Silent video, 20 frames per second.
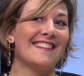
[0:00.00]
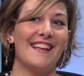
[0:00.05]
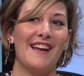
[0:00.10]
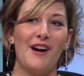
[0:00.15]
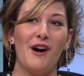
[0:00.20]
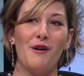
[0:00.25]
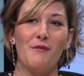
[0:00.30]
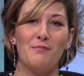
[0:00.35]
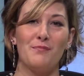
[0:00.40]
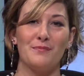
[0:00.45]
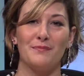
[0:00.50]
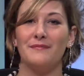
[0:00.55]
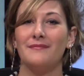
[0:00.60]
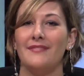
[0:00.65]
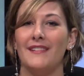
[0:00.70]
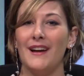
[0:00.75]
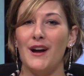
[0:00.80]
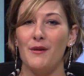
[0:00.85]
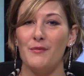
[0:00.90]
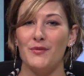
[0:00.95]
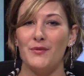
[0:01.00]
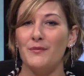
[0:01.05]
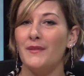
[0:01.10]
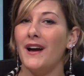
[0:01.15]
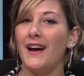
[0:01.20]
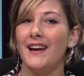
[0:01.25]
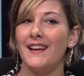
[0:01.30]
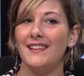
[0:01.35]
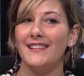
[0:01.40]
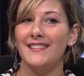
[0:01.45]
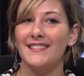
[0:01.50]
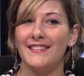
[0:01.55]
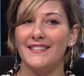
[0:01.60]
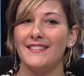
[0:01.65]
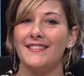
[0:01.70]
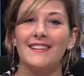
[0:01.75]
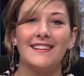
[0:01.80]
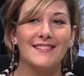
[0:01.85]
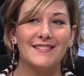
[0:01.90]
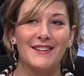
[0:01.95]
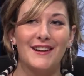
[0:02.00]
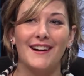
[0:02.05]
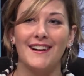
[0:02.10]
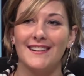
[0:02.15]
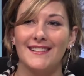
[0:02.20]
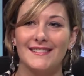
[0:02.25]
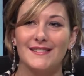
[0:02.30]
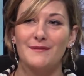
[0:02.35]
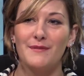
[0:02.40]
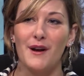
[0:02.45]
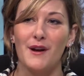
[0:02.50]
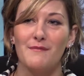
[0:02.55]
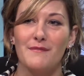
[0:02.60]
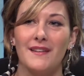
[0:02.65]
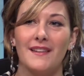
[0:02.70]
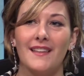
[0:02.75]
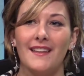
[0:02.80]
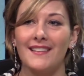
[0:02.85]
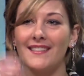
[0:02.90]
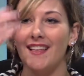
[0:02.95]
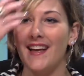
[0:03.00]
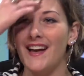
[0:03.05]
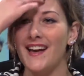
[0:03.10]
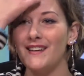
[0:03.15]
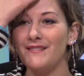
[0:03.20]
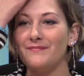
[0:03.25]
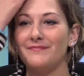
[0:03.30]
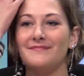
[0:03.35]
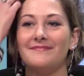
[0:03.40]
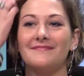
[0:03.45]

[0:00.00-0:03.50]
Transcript: hope some guys sing songs about me like that.